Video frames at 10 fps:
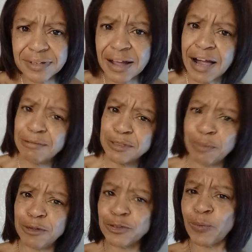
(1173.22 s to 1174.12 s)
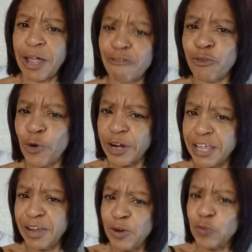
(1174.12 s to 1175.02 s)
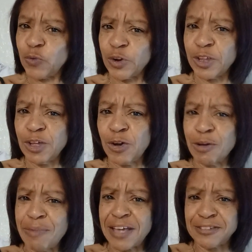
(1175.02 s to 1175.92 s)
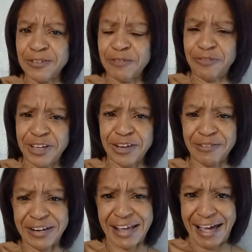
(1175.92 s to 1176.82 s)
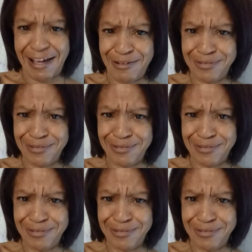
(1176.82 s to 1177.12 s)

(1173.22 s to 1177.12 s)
I'm supposed to wait 40 years for the yoga master to figure it out?